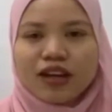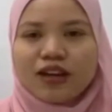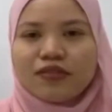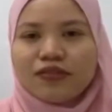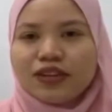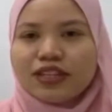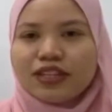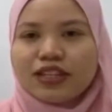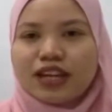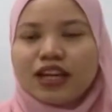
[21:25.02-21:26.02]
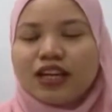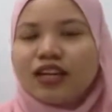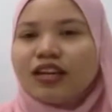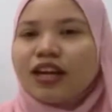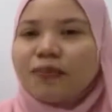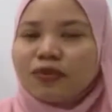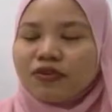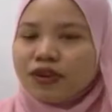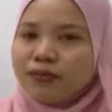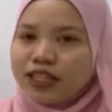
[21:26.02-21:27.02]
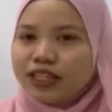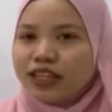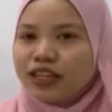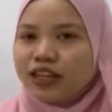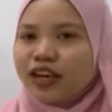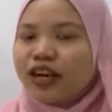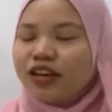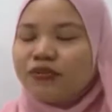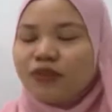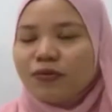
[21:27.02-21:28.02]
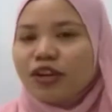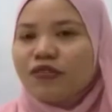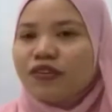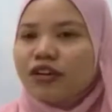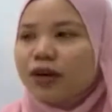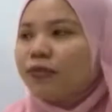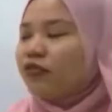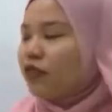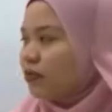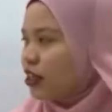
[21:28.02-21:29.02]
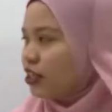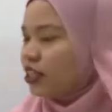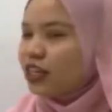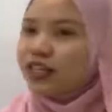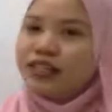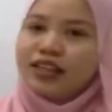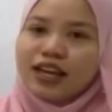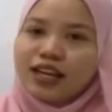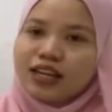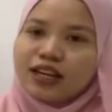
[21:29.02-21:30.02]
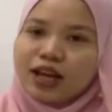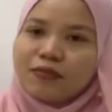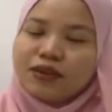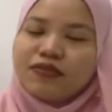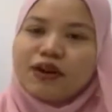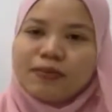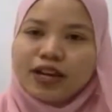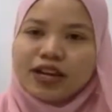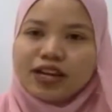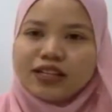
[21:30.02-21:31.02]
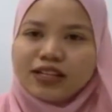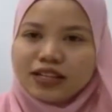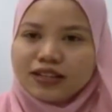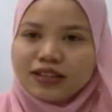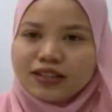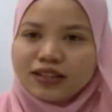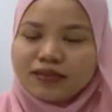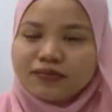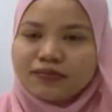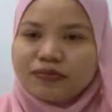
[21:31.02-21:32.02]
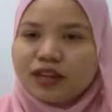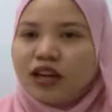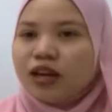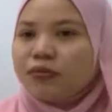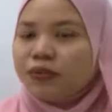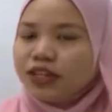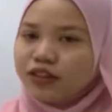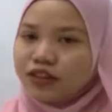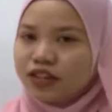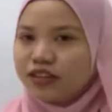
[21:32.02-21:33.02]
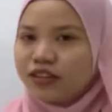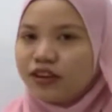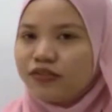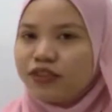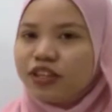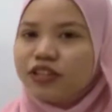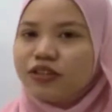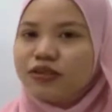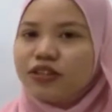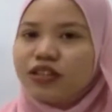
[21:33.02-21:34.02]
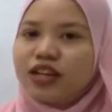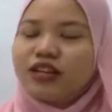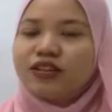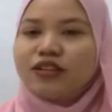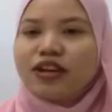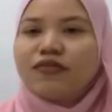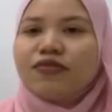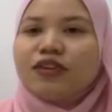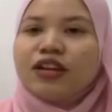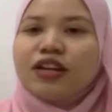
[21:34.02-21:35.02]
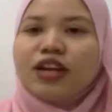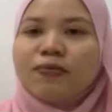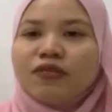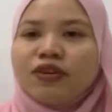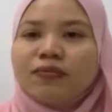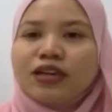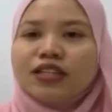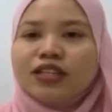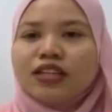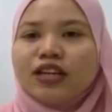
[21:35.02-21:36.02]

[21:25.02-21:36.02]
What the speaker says: First, in the net profit margin. The formula for net profit margin is net income divided by net sales. Based on this graph, it shows that the trend for the net profit margin